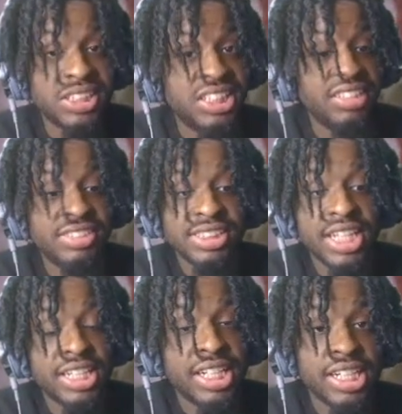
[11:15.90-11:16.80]
Chiefs just
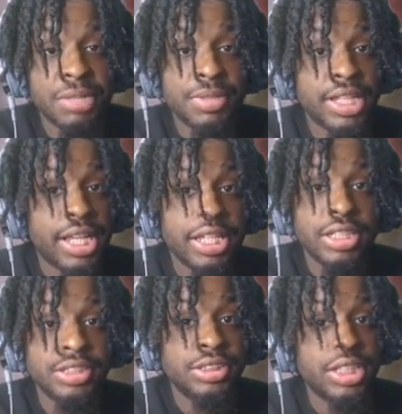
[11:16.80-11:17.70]
got their number, gang.
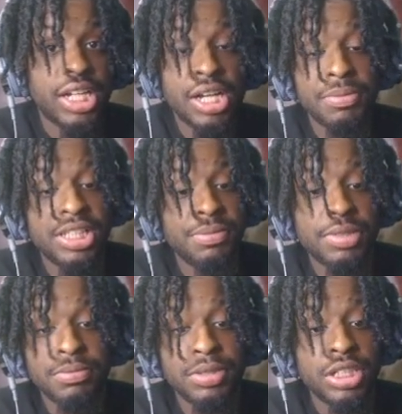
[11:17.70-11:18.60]
I'ma keep it
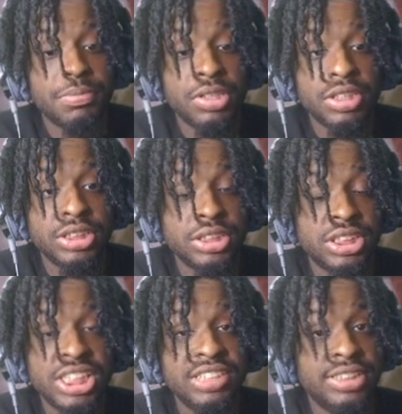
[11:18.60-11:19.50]
a bug, bro. The, the
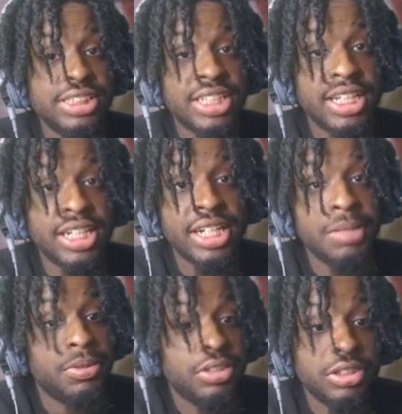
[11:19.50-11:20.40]
Chiefs just got their
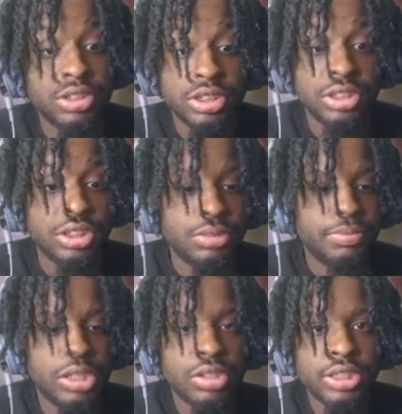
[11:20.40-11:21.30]
number.
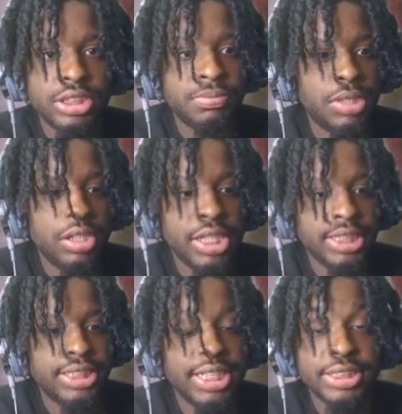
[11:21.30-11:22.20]
Bro, they, bro,
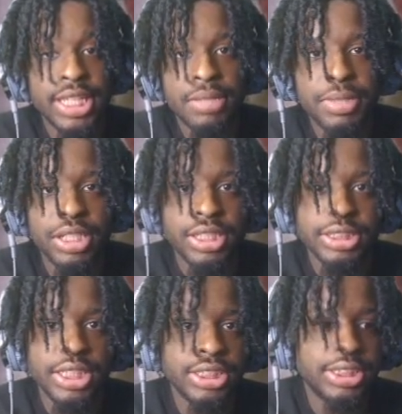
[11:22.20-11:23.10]
these niggas can't beat these
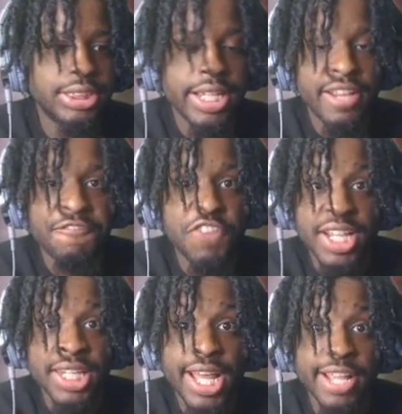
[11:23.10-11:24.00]
niggas to say they
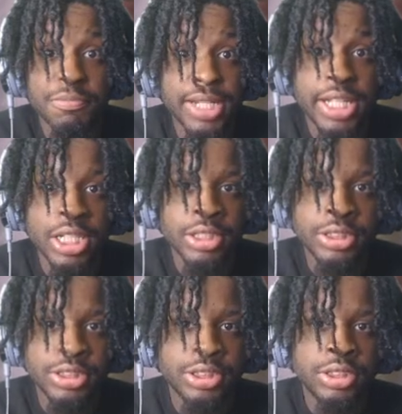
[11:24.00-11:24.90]
fucking life, my nigga.
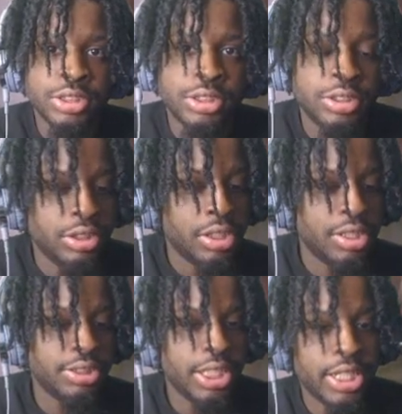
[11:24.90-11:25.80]
You know what
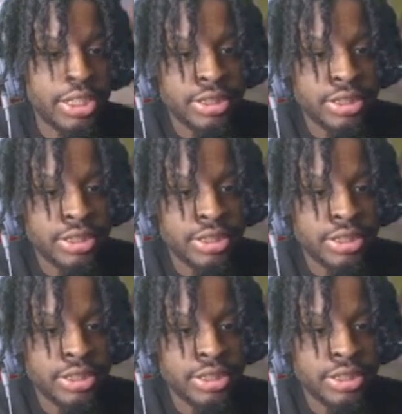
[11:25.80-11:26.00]
I'm saying?